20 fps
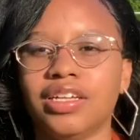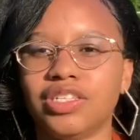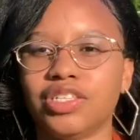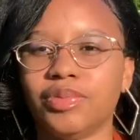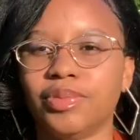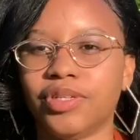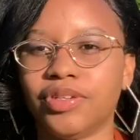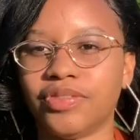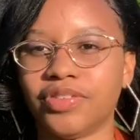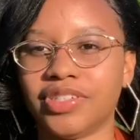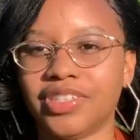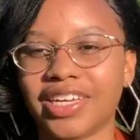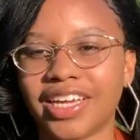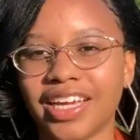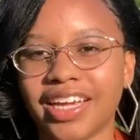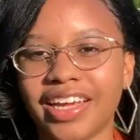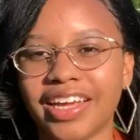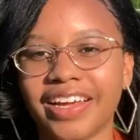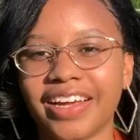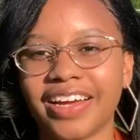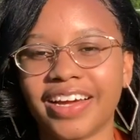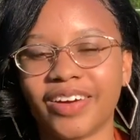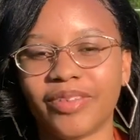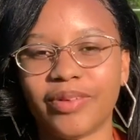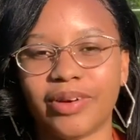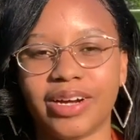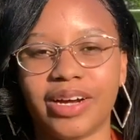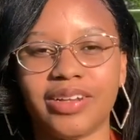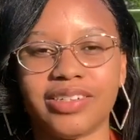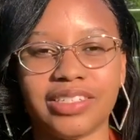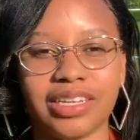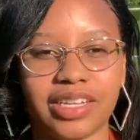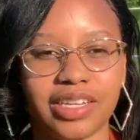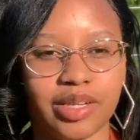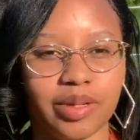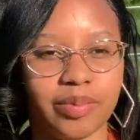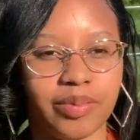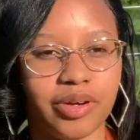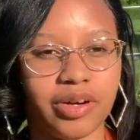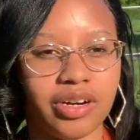It's a beautiful day. We're outside
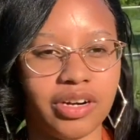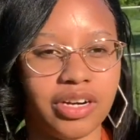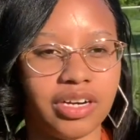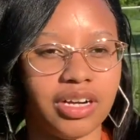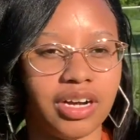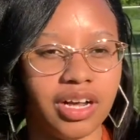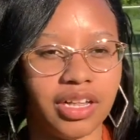in the park.